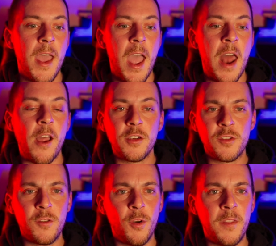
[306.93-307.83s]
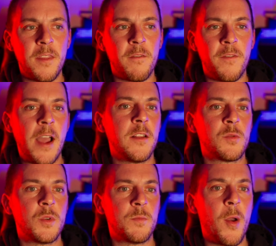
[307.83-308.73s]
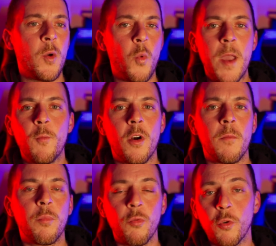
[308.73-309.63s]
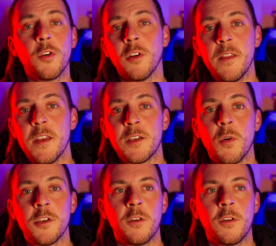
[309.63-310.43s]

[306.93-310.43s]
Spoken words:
And I also thought that the violence was way more brutal in this one.